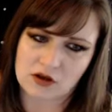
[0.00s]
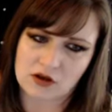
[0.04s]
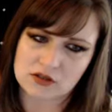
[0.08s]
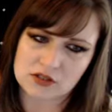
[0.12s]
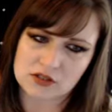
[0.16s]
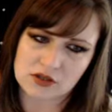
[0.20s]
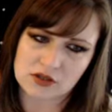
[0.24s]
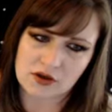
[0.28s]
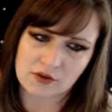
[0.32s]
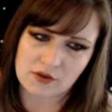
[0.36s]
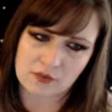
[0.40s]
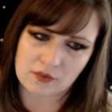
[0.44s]

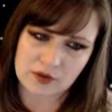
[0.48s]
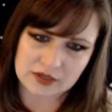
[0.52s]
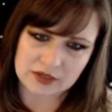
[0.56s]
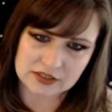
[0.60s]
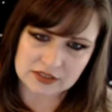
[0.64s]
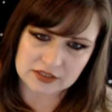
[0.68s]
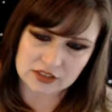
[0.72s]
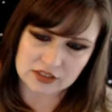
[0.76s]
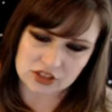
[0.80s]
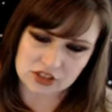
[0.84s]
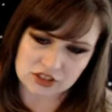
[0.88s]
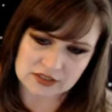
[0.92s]
I wanted
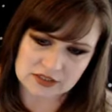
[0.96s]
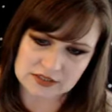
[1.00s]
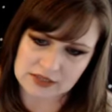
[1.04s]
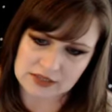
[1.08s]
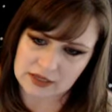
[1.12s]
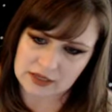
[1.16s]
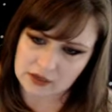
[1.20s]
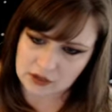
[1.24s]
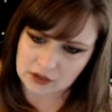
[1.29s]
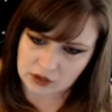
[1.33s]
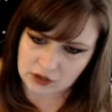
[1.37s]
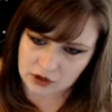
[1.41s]
to just let
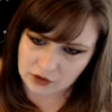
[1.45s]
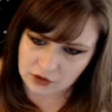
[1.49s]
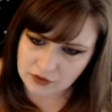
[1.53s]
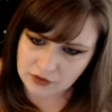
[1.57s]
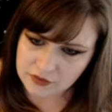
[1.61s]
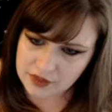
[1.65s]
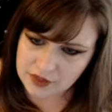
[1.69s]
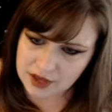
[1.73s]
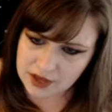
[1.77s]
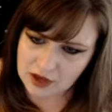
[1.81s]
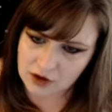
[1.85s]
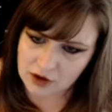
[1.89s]
you know
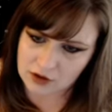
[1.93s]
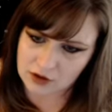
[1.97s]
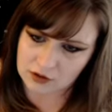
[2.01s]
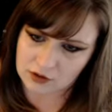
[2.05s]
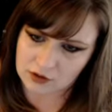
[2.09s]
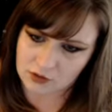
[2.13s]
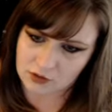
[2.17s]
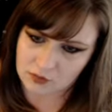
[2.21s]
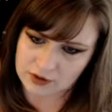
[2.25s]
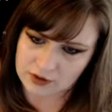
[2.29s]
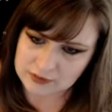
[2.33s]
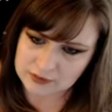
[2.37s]
that on
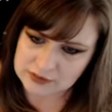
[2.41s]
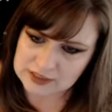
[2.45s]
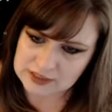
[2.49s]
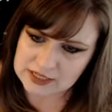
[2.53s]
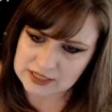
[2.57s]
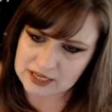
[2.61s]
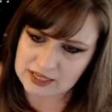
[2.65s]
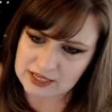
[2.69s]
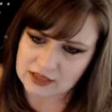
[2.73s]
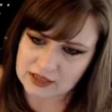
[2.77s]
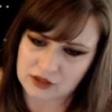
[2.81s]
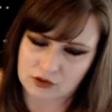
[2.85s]
our
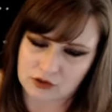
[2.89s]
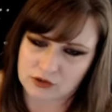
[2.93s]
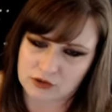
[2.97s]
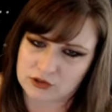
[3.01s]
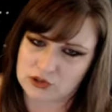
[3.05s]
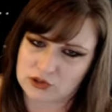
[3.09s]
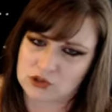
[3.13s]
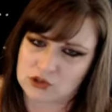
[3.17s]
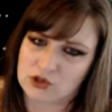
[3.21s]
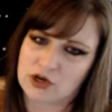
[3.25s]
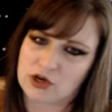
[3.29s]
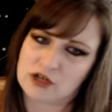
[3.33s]
website,
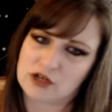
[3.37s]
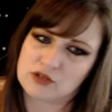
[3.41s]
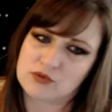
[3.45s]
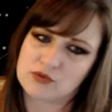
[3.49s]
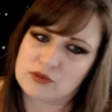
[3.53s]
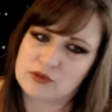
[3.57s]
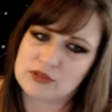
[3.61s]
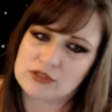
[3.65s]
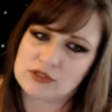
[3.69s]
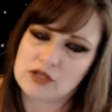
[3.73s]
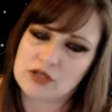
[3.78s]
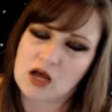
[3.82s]

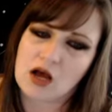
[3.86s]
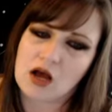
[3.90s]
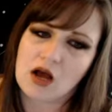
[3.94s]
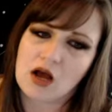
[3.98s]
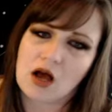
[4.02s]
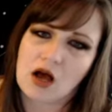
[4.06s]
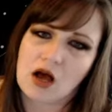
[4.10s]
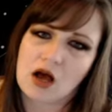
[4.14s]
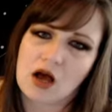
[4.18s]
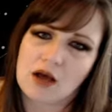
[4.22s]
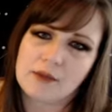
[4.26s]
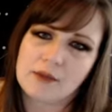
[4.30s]

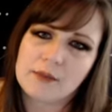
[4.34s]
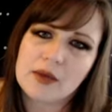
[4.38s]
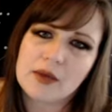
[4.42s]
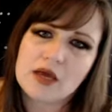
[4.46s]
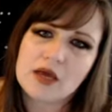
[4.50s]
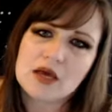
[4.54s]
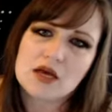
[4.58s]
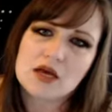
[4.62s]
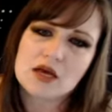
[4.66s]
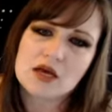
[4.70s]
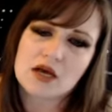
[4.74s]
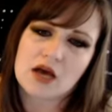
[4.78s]
thecrystalcrossroads.com,
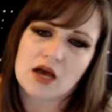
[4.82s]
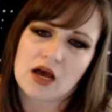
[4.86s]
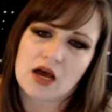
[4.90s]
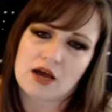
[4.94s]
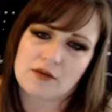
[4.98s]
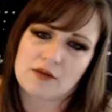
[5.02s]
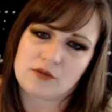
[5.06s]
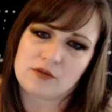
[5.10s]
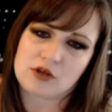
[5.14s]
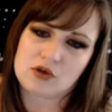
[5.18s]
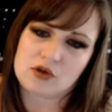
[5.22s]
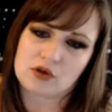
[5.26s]

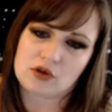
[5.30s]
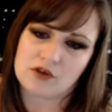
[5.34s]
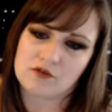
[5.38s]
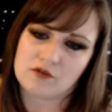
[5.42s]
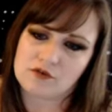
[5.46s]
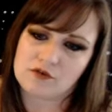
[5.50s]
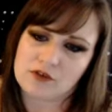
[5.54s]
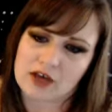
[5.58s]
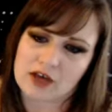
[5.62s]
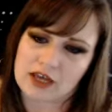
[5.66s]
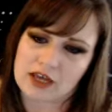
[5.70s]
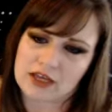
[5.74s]
you can
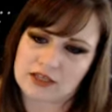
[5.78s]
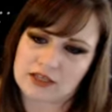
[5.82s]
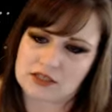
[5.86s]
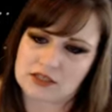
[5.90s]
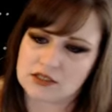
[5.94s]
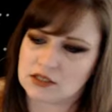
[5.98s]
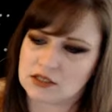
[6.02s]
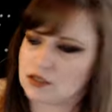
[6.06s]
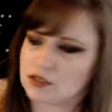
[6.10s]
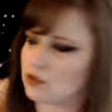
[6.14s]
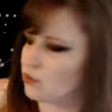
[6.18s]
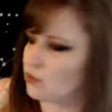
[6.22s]
find
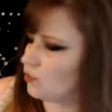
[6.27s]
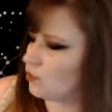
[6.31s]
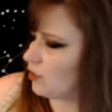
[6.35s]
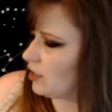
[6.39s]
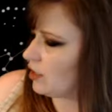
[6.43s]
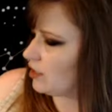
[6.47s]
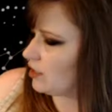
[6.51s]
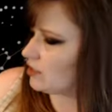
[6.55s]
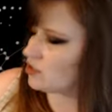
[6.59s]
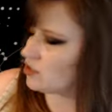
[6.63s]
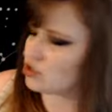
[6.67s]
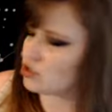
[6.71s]

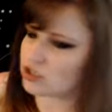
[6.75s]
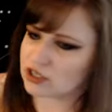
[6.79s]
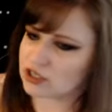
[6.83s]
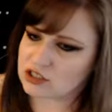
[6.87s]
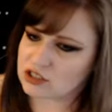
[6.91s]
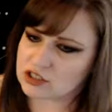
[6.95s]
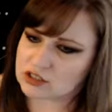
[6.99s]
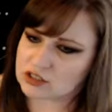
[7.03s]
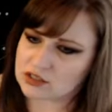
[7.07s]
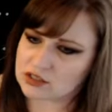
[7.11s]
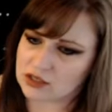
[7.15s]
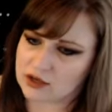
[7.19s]
written
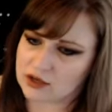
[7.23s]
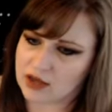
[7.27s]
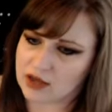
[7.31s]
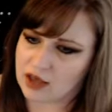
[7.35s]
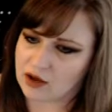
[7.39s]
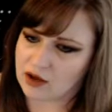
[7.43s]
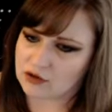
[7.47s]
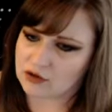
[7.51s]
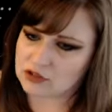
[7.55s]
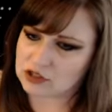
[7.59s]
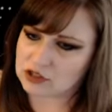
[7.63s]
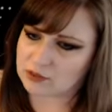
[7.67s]
instructions on how
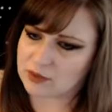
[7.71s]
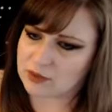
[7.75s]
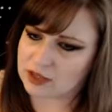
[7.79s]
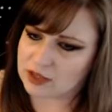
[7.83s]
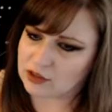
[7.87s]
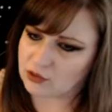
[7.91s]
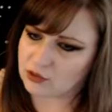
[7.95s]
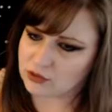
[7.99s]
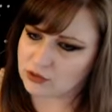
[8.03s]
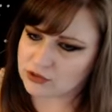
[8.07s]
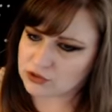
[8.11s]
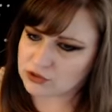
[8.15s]
to make the
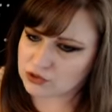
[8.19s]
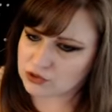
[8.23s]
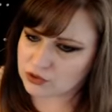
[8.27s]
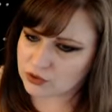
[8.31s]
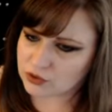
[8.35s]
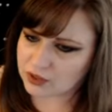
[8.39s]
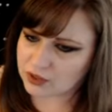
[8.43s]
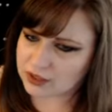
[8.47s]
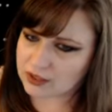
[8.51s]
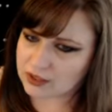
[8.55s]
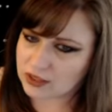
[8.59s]
crystal grid.